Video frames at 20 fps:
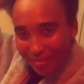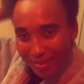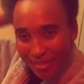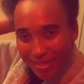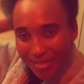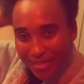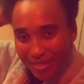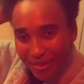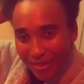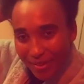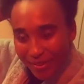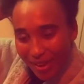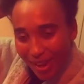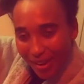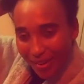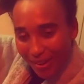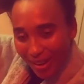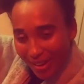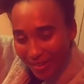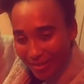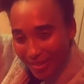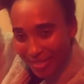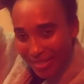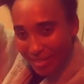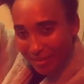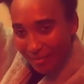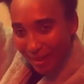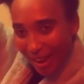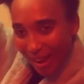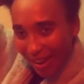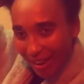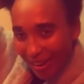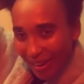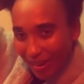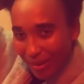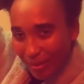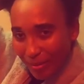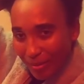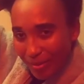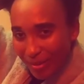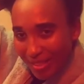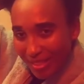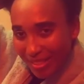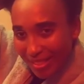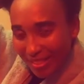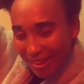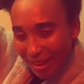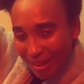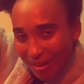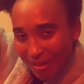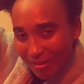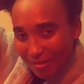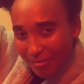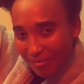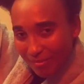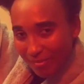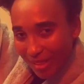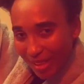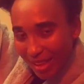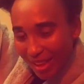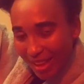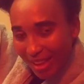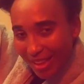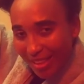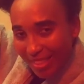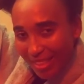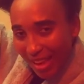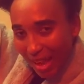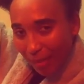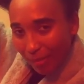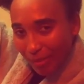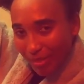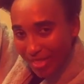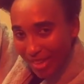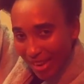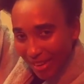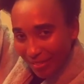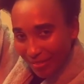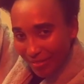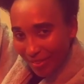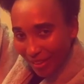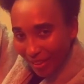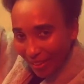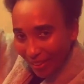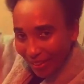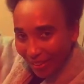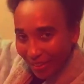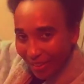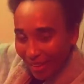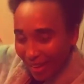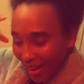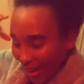I'm going to show you how I rinse my hair with the apple cider vinegar.